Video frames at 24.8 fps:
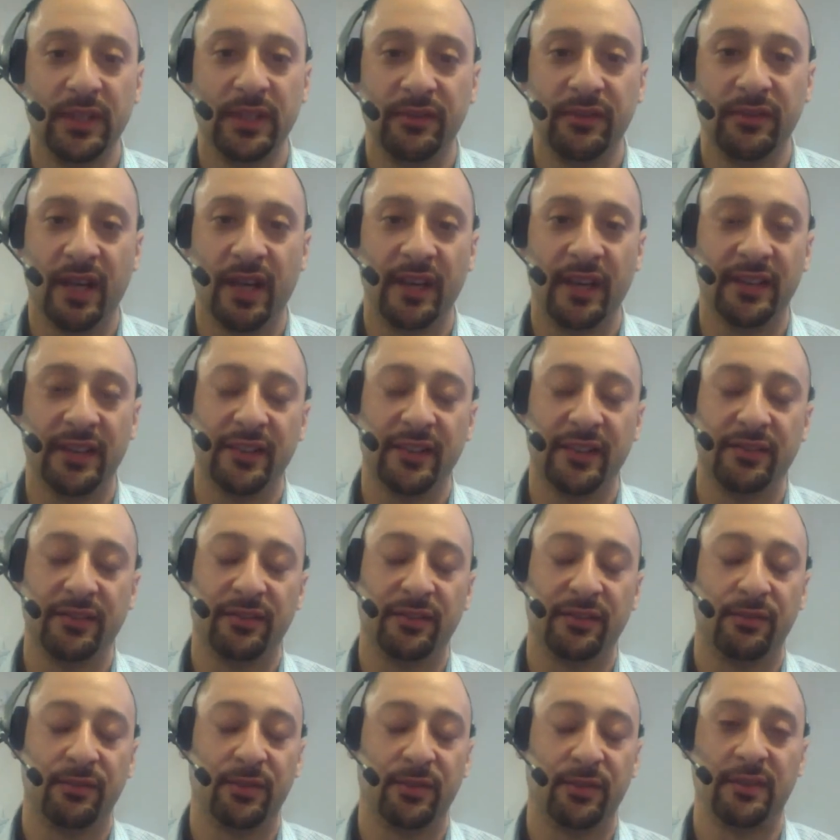done
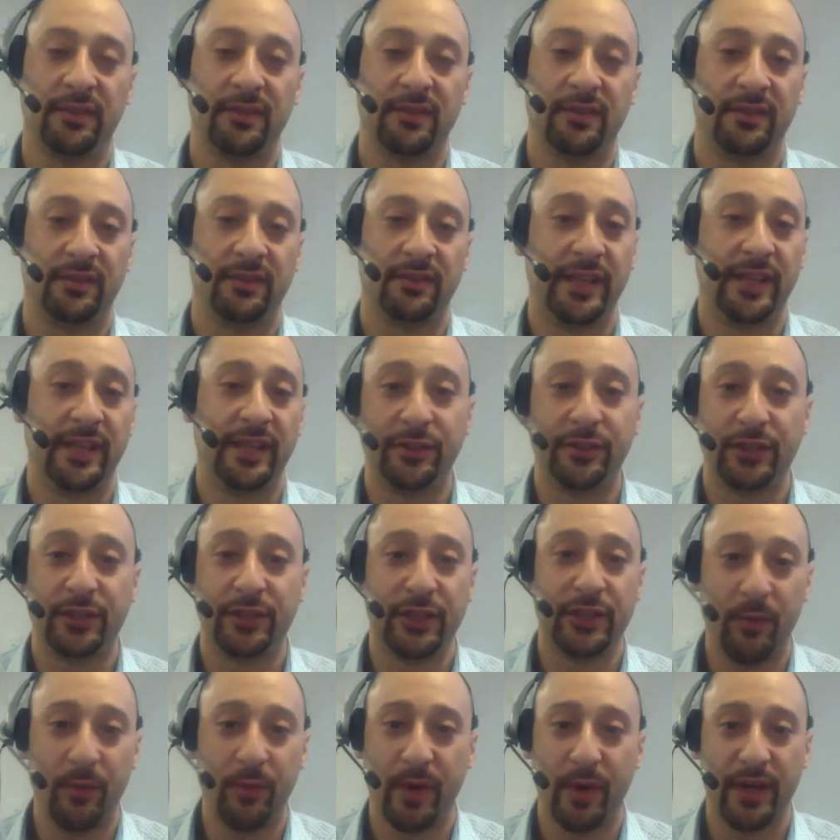this with little to
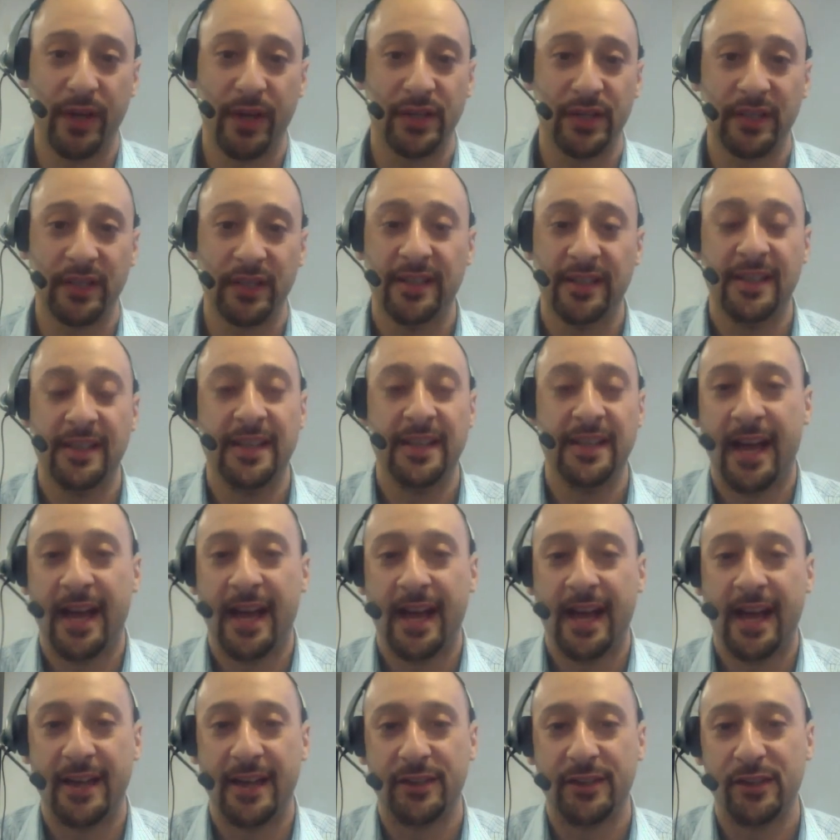no budget,
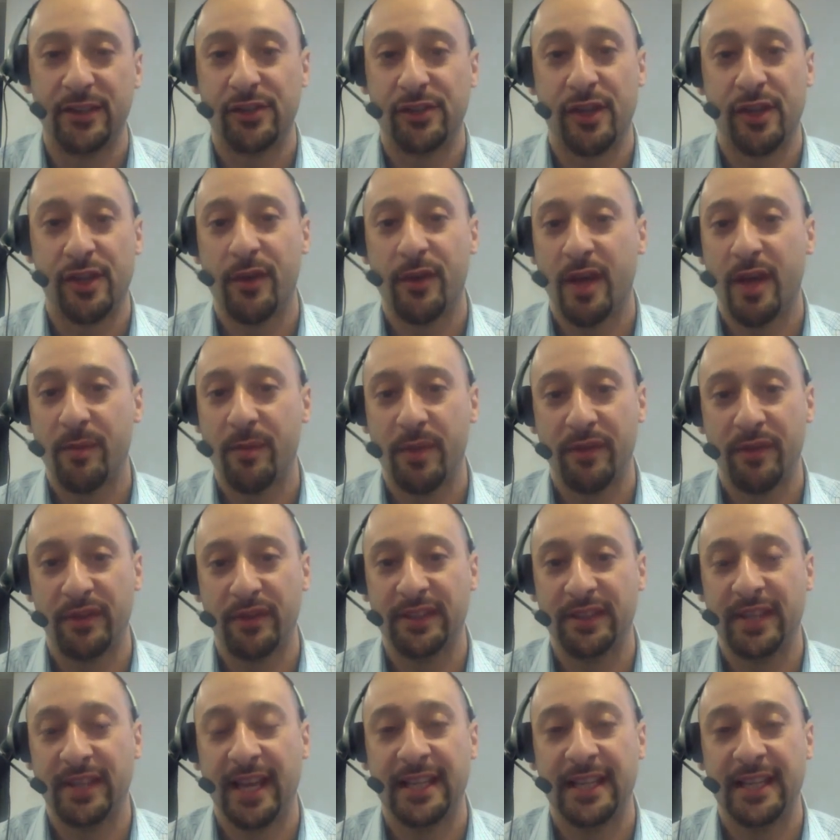just showing up every
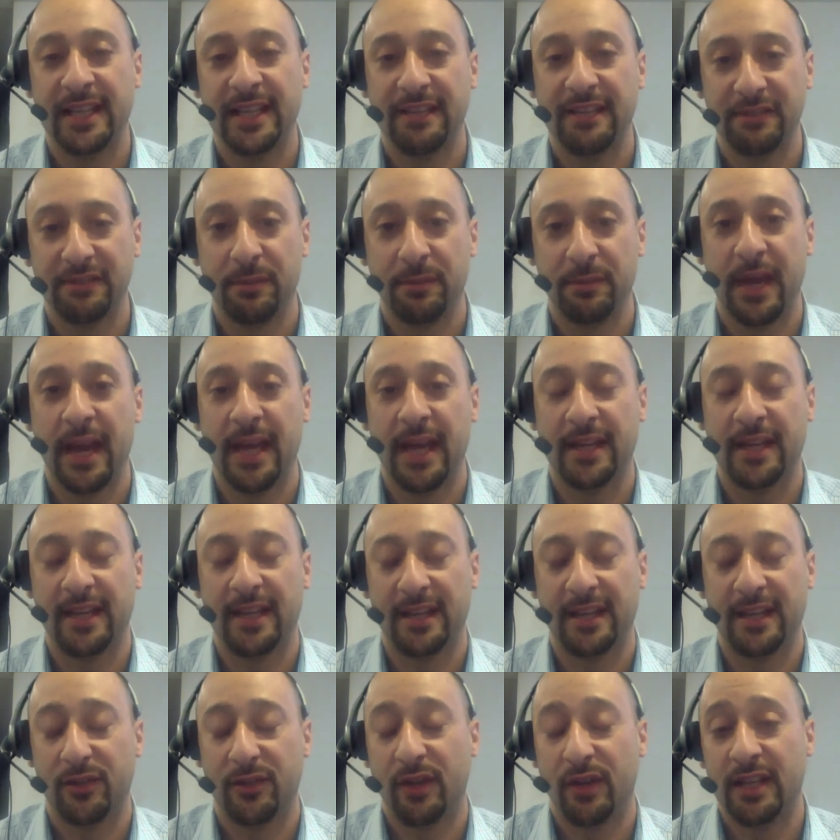day and giving back
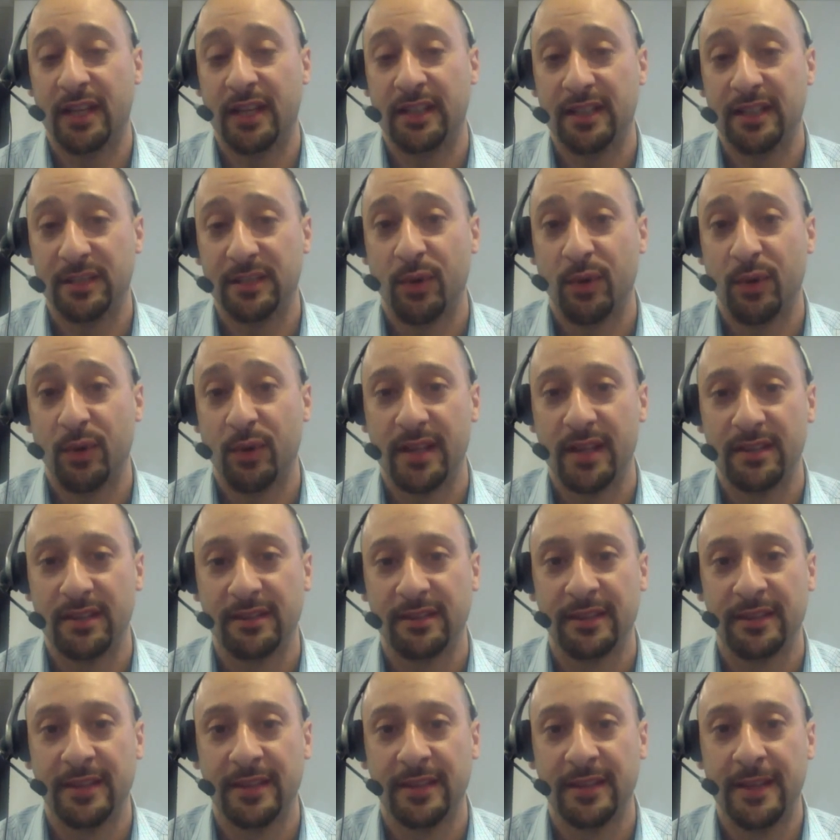and created these
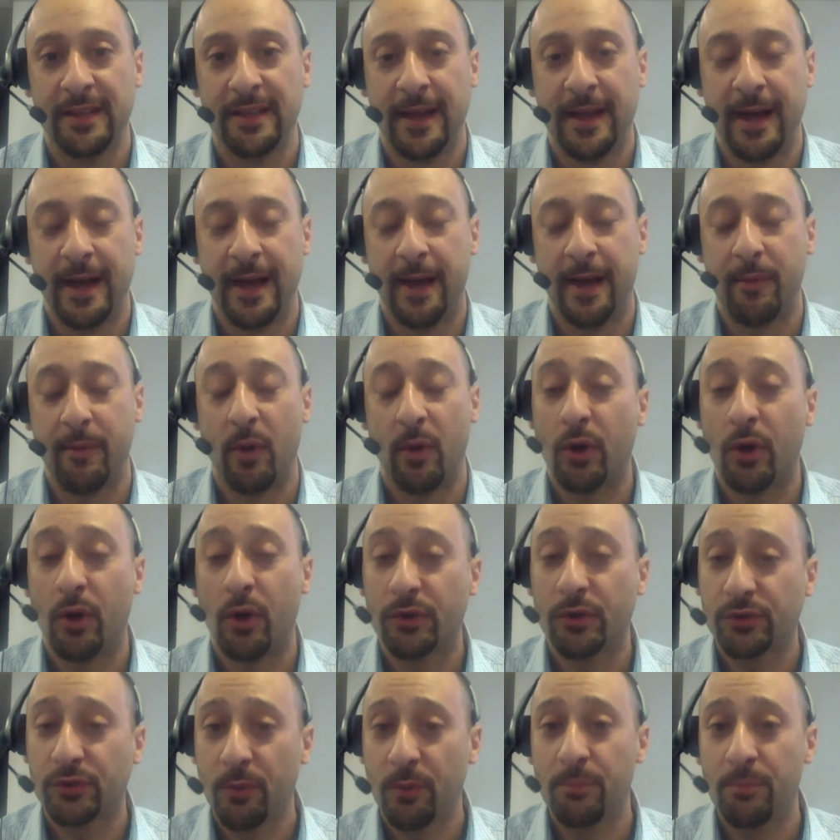brands.
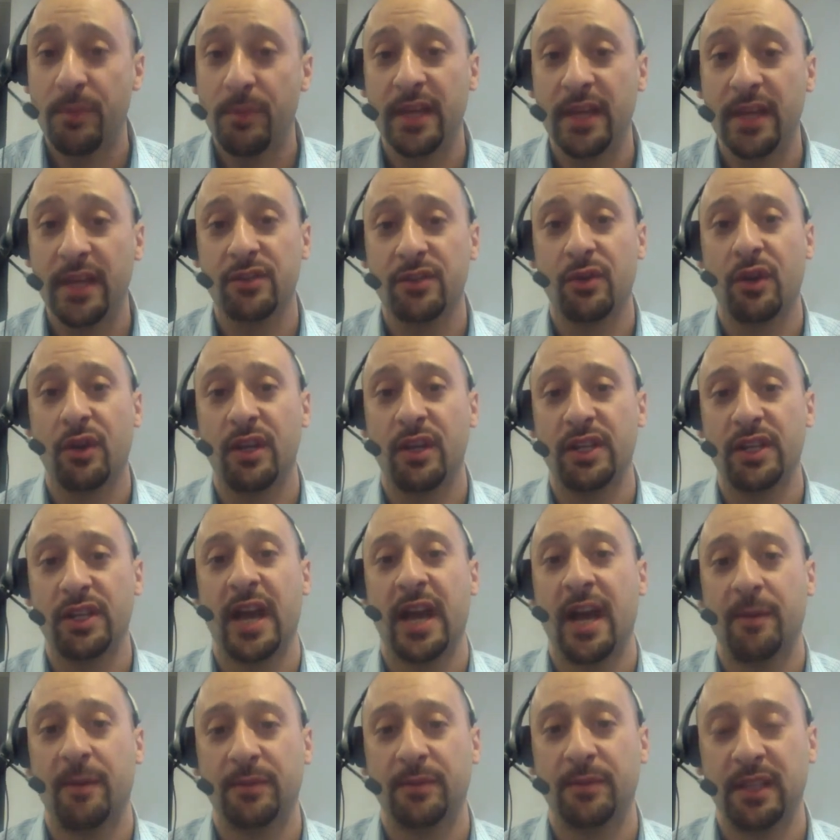Also, make sure that you
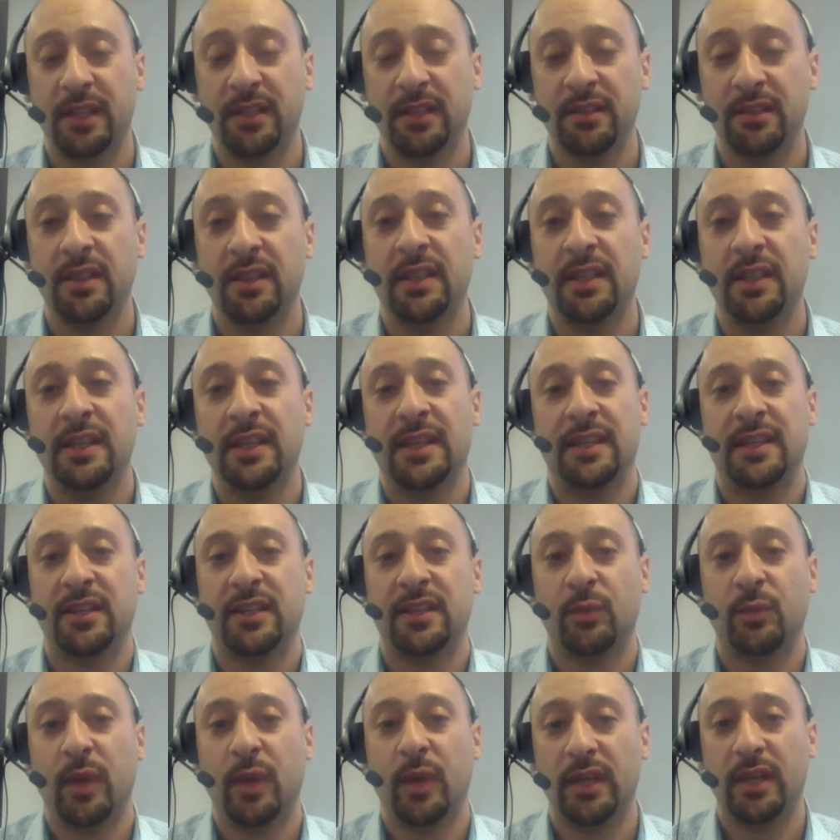opt in.
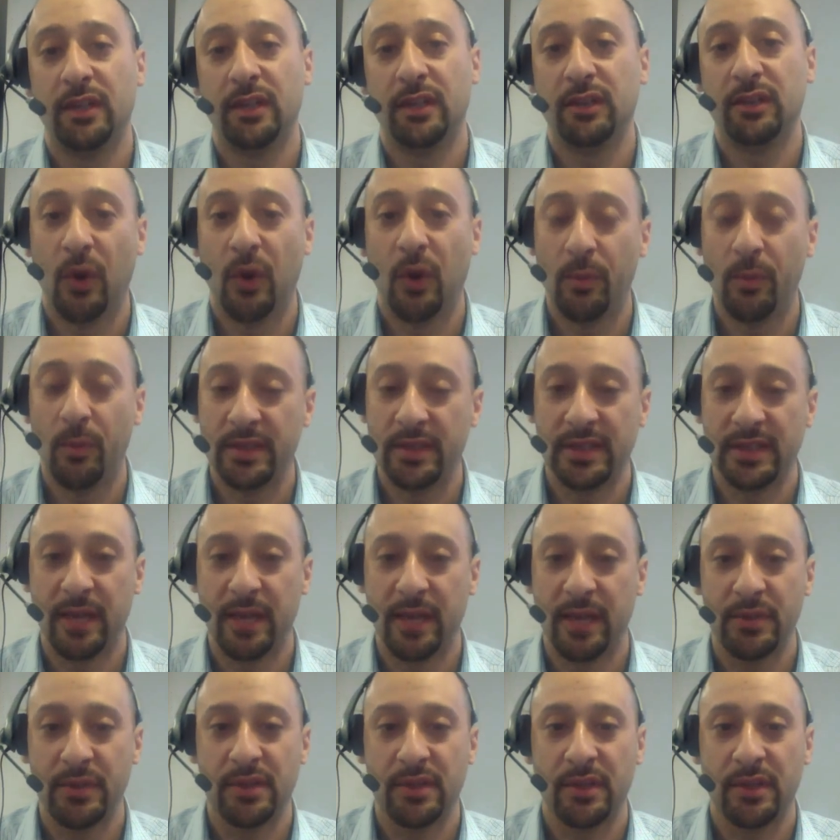This way, you don't miss an
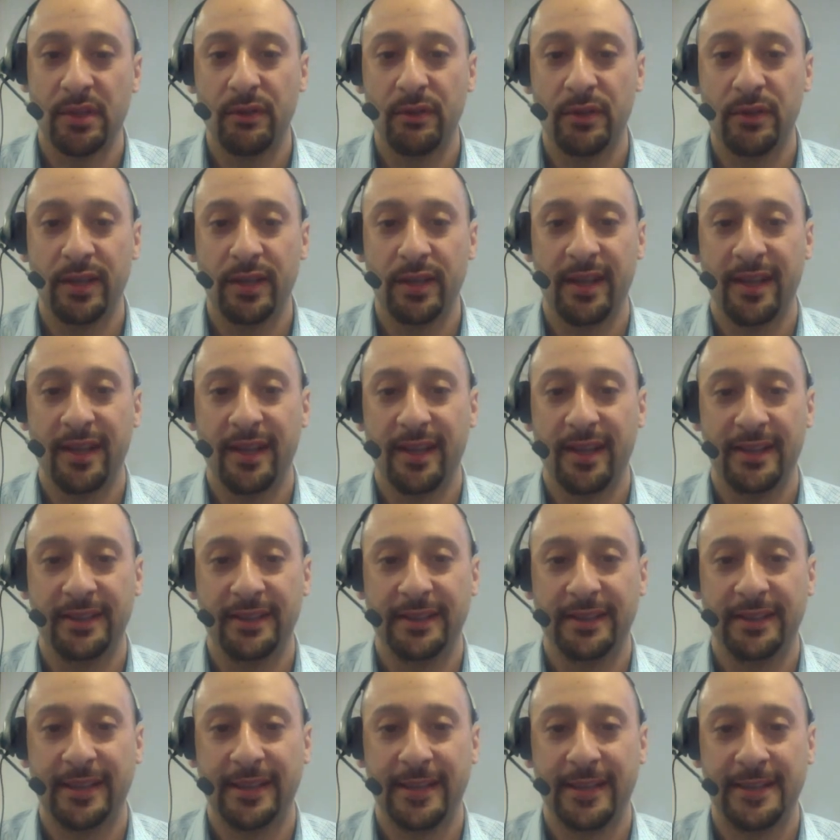episode,
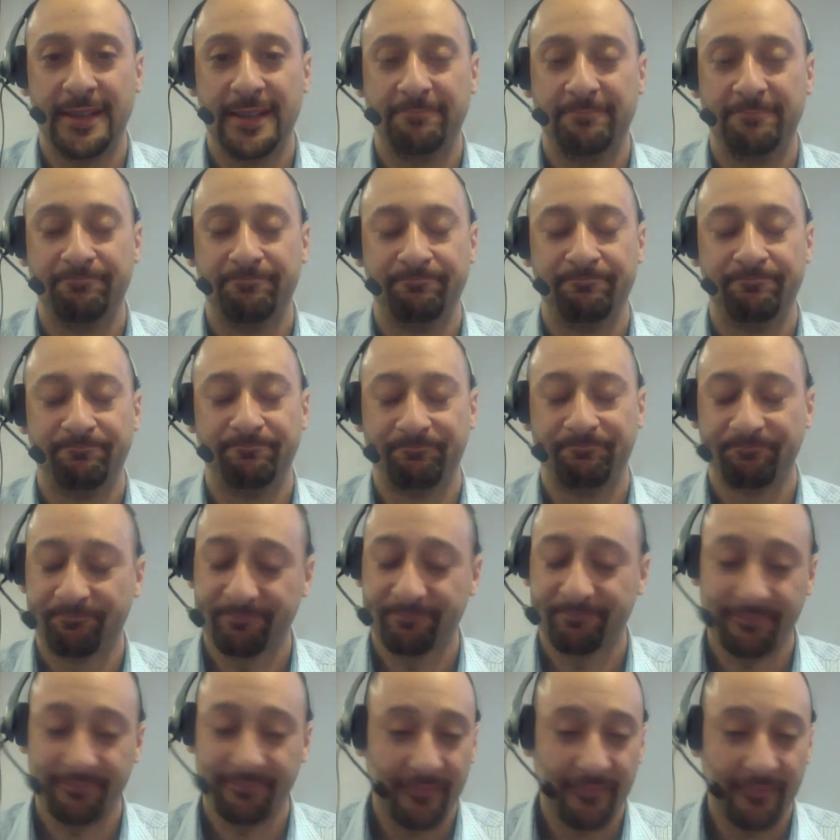and
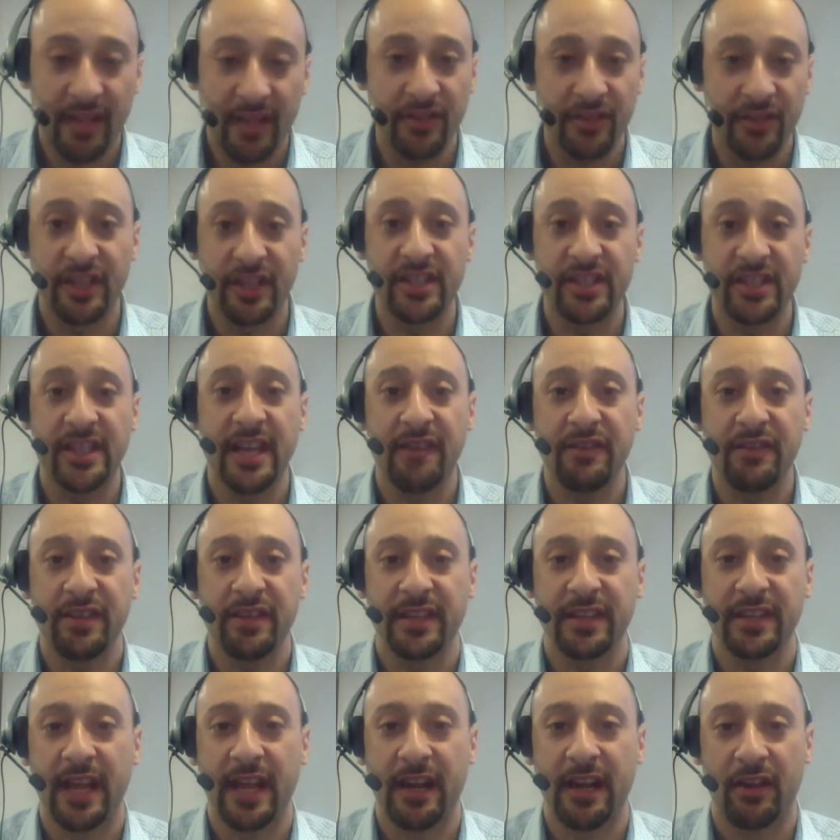you can see
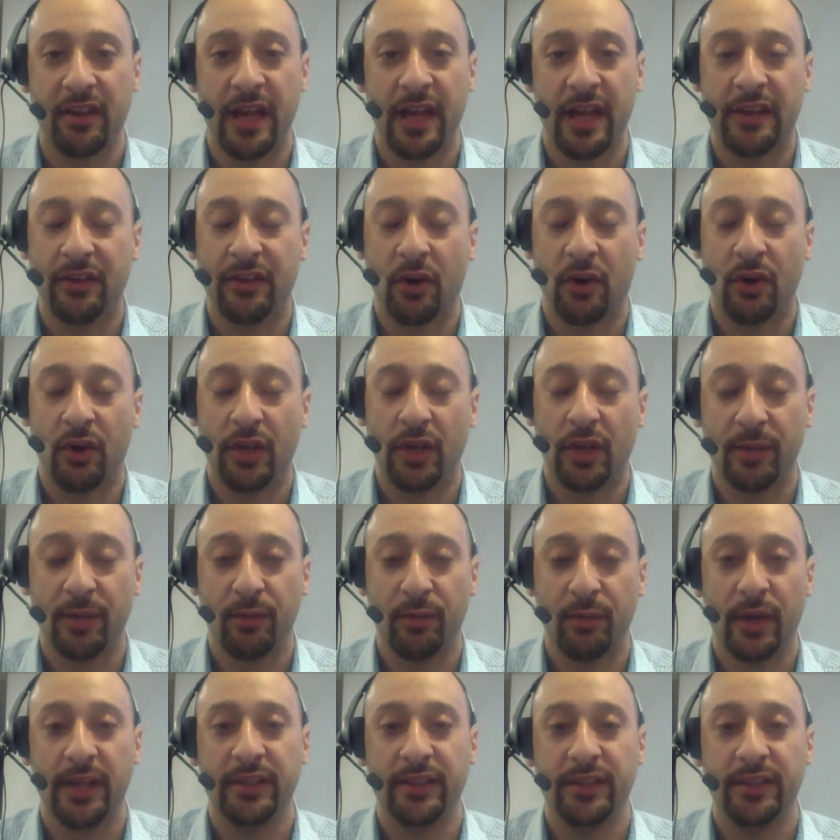everything. It'll all end up
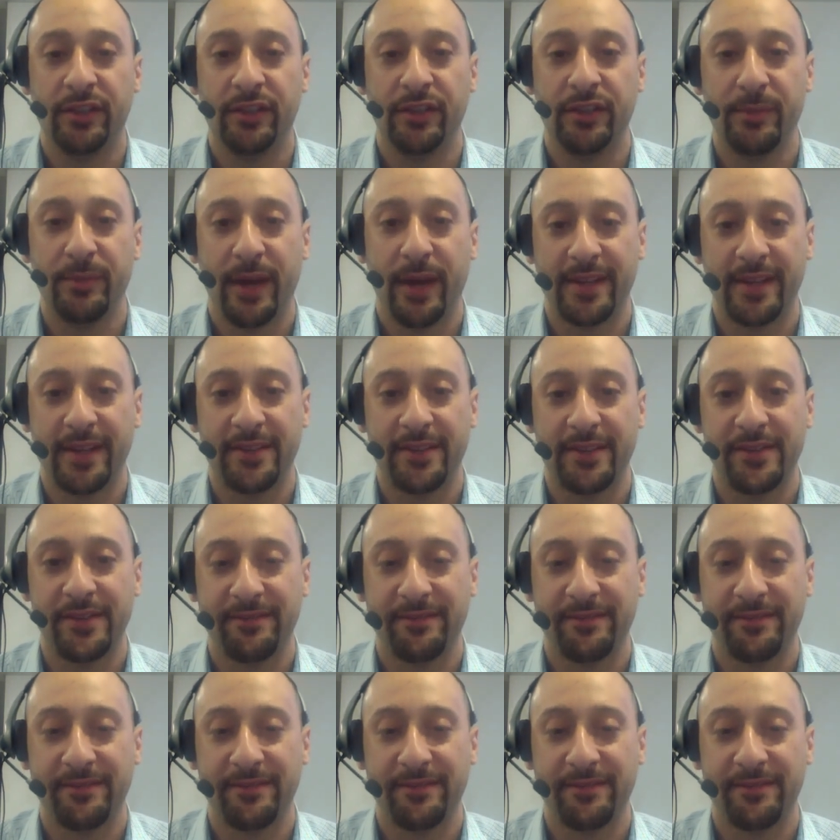right into your inbox.